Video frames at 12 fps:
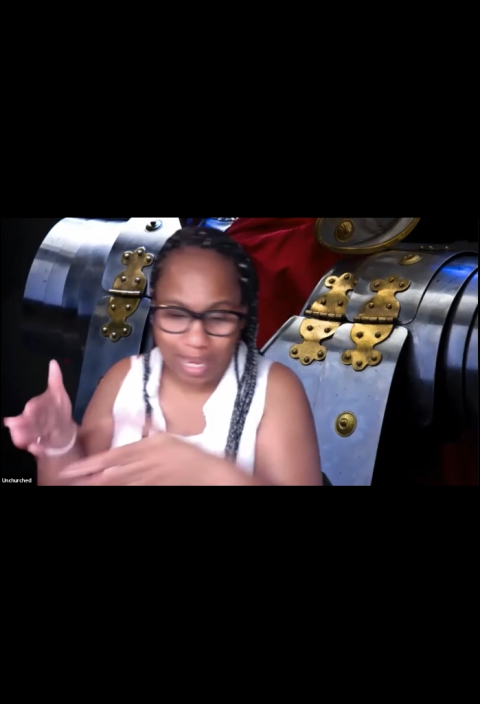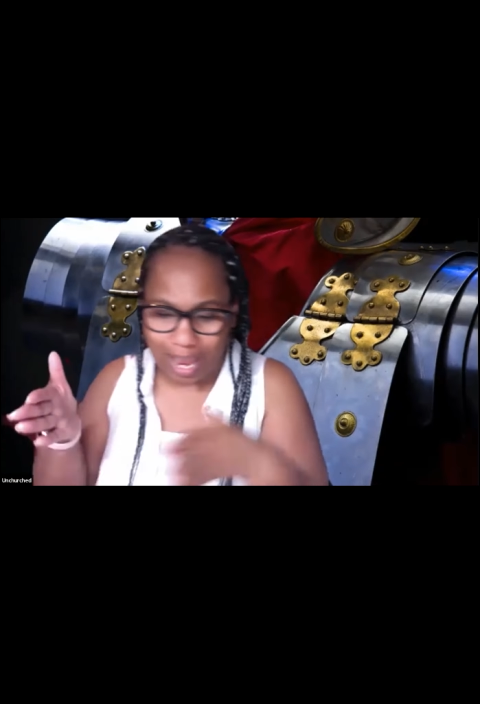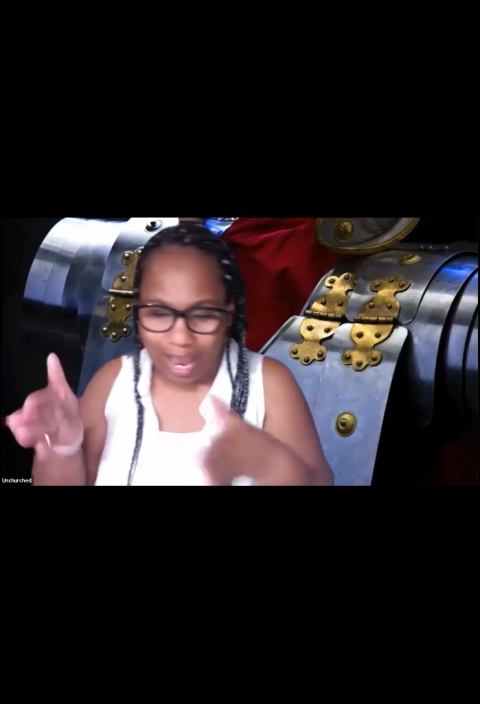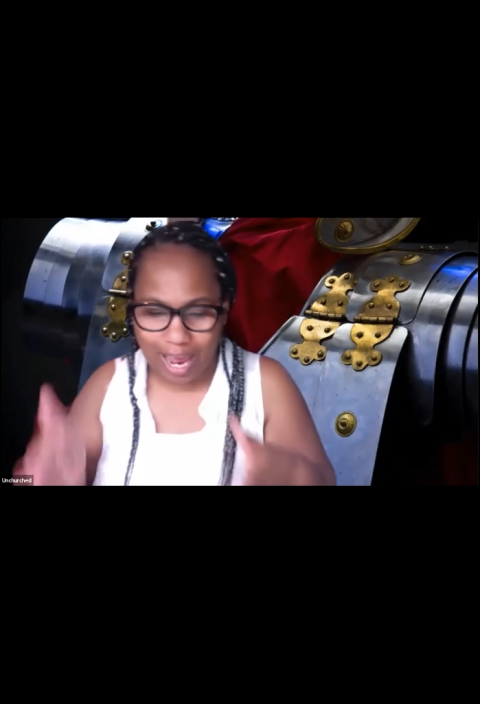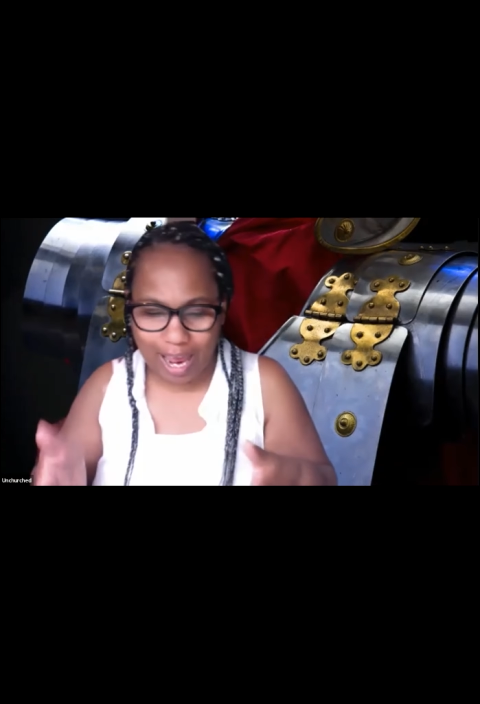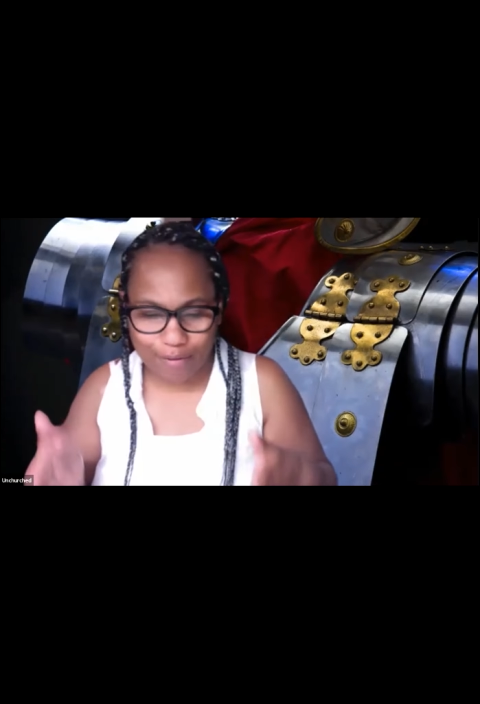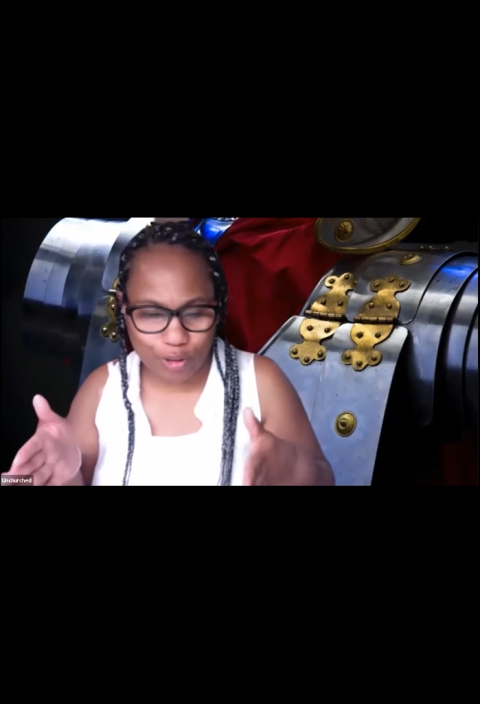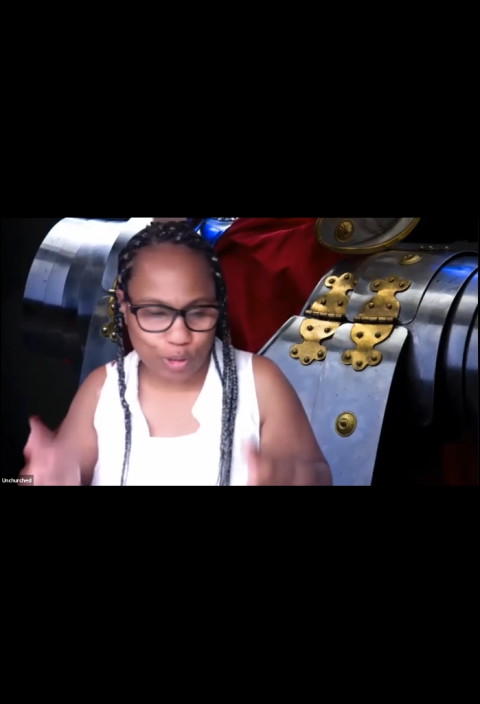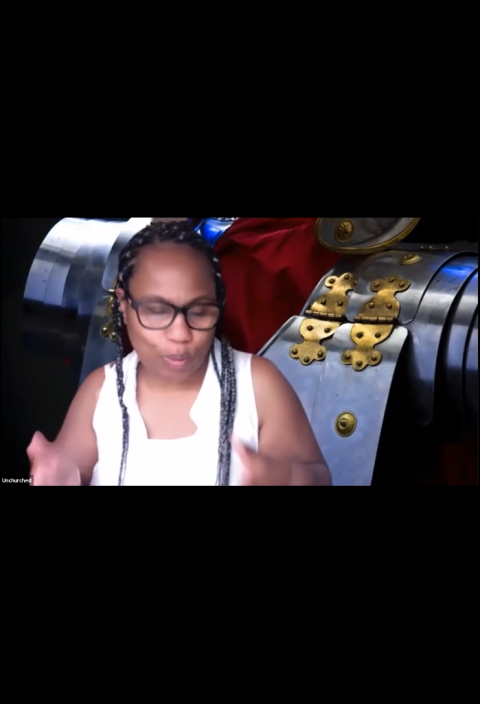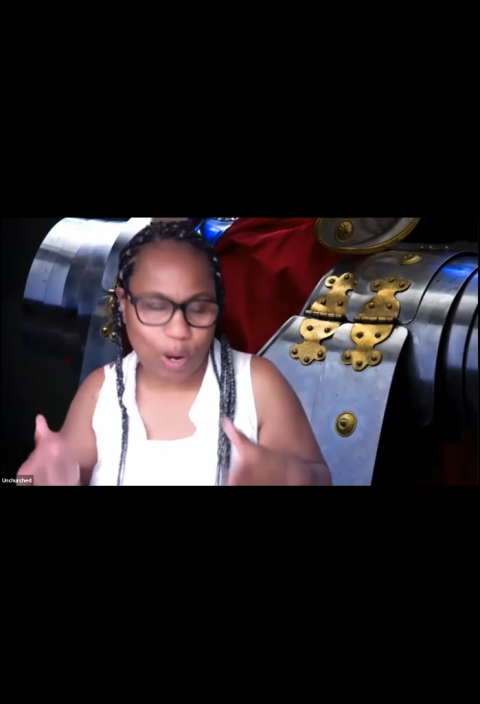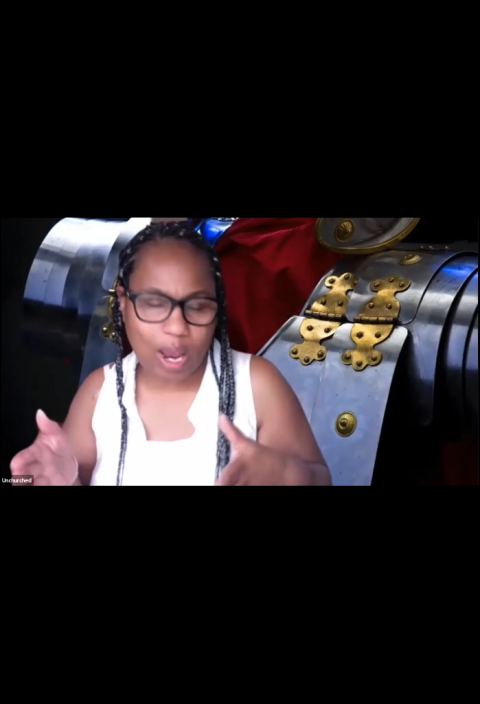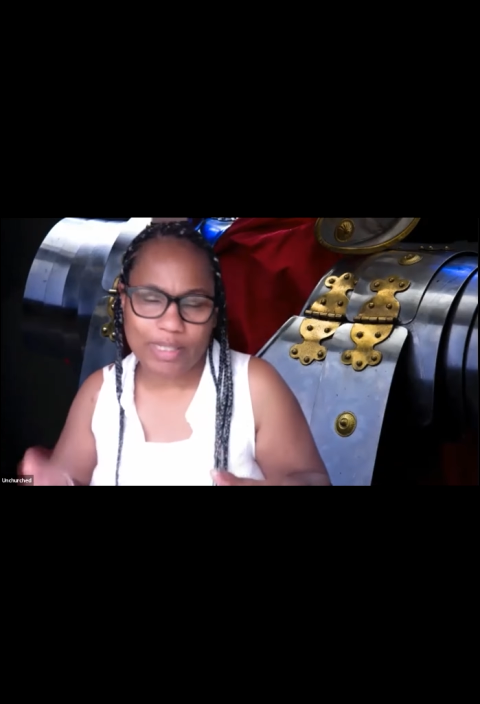have those
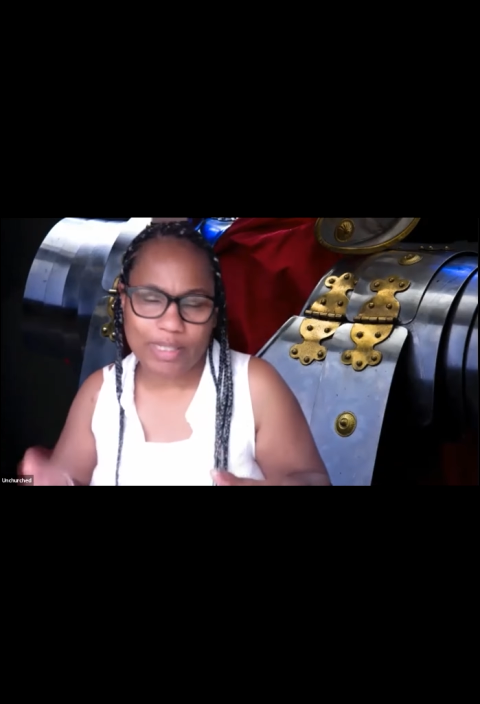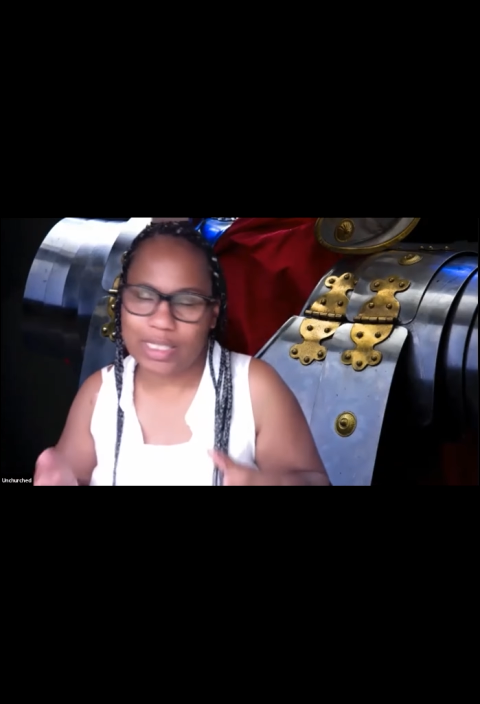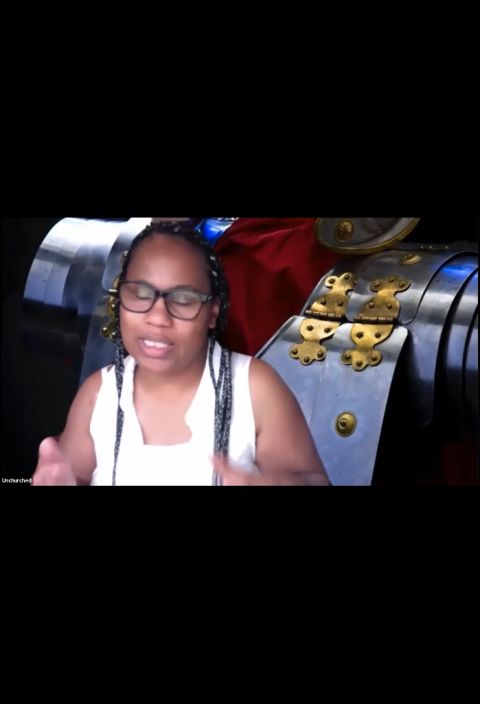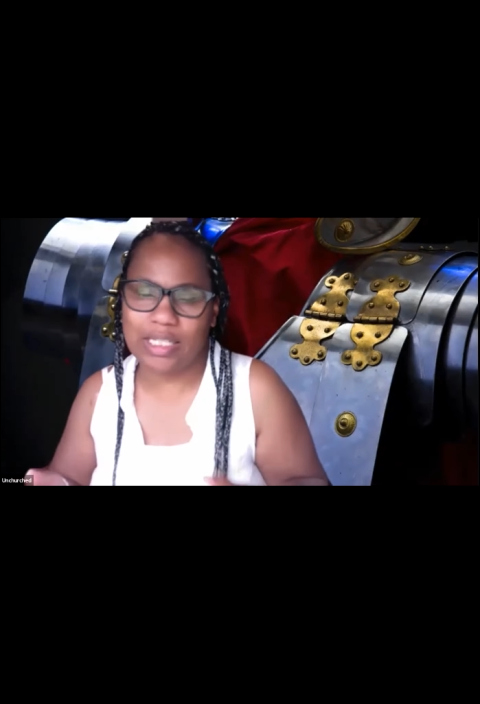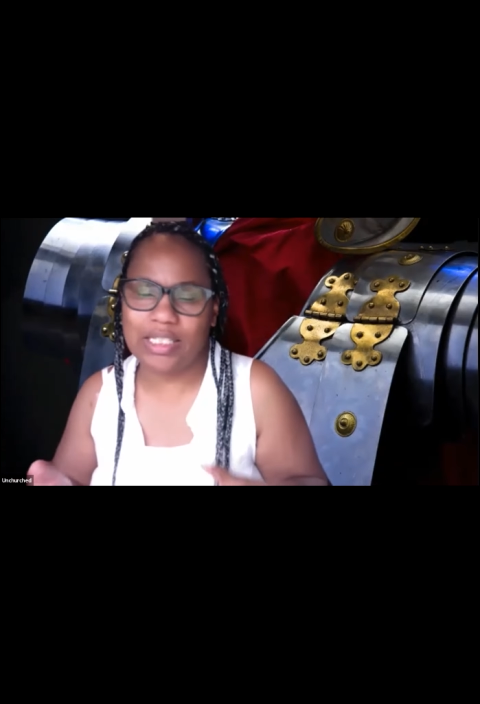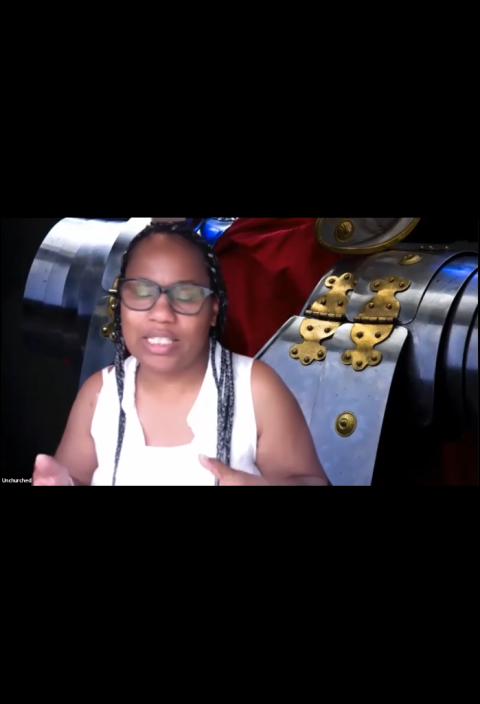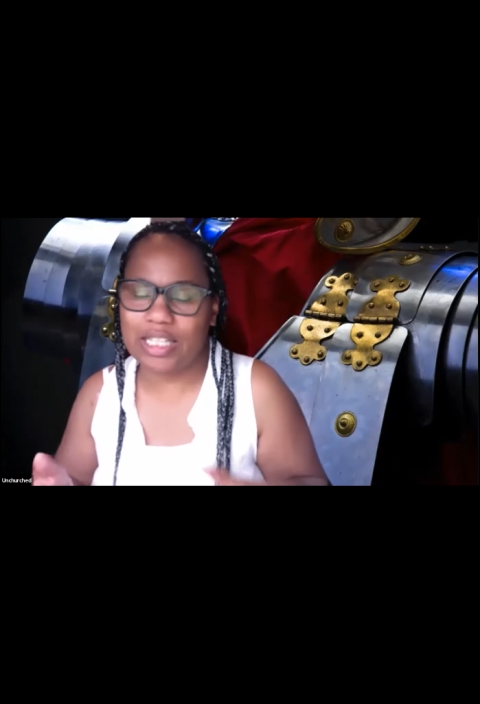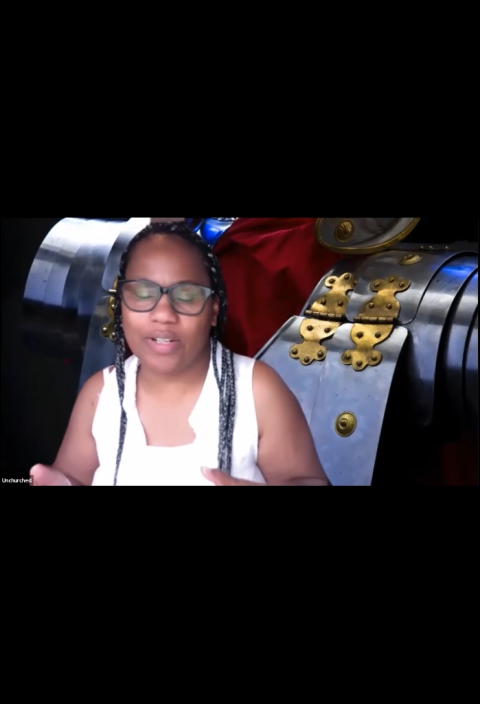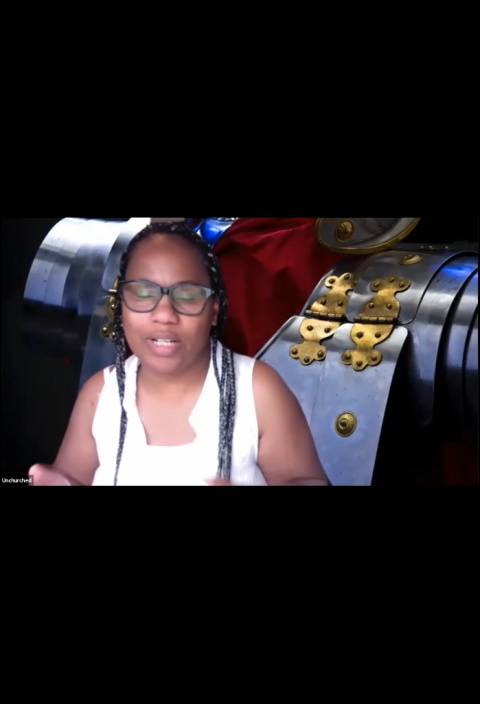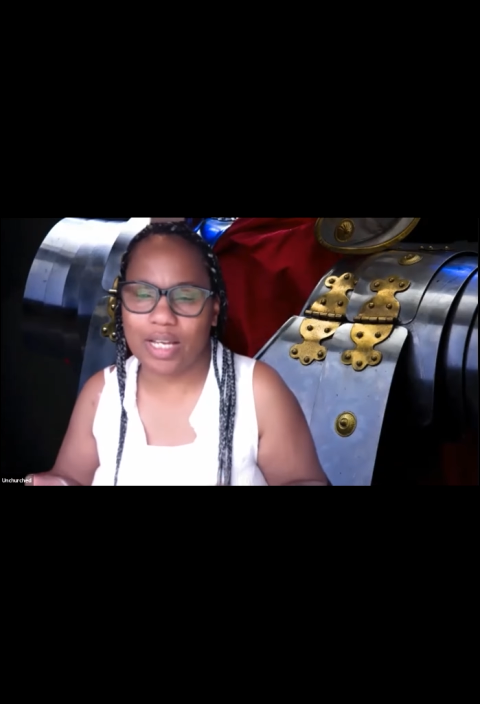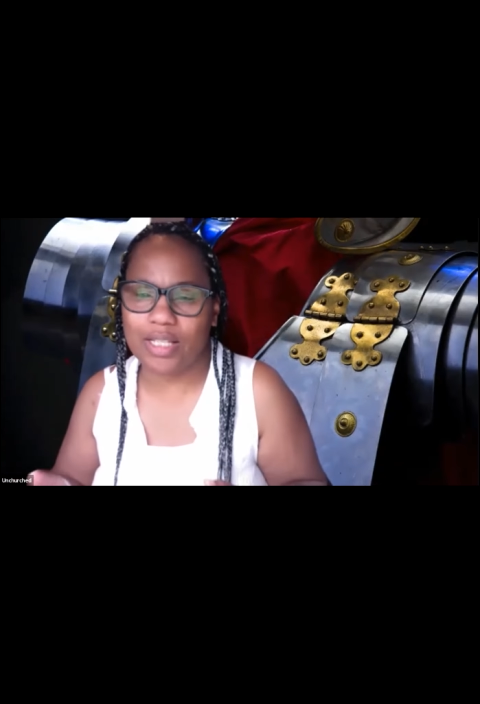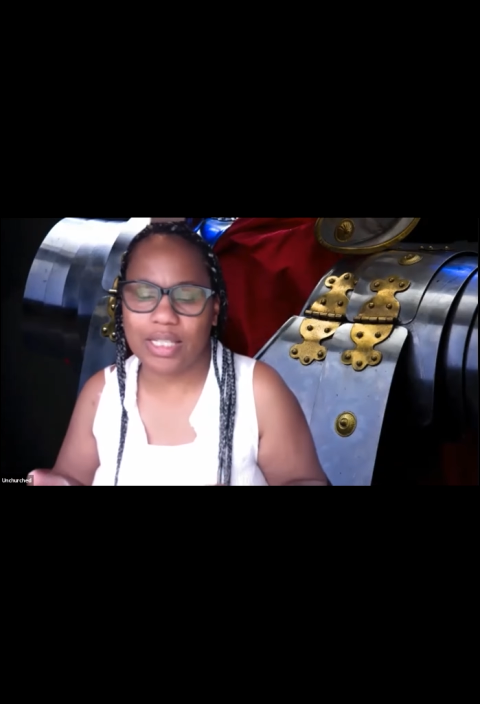promises he's
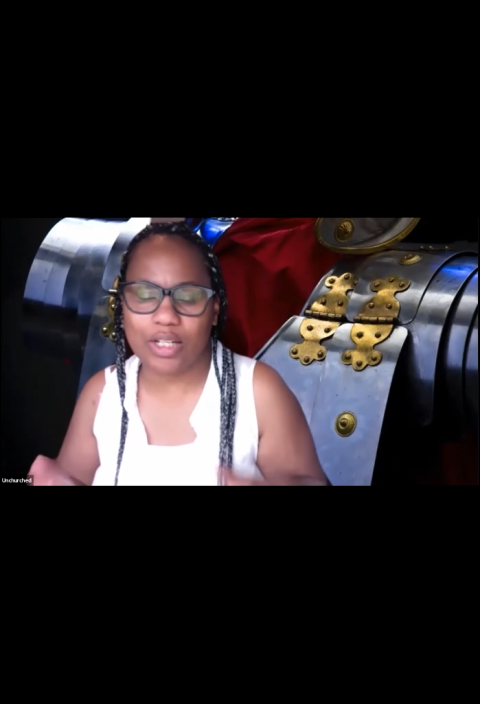given us.